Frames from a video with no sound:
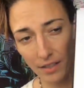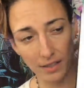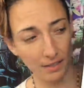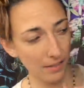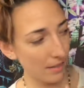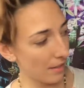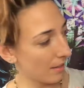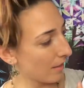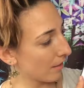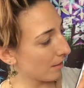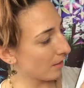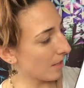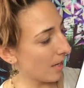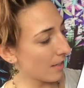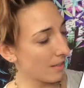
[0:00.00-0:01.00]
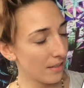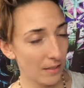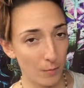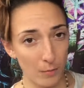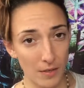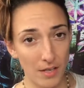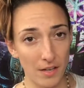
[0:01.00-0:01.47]
it tends
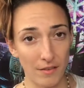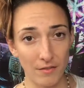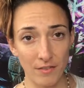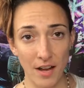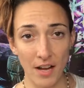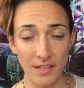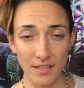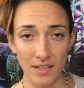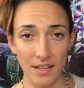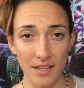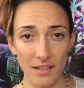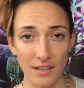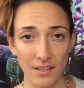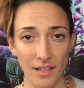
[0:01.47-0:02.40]
to be a vata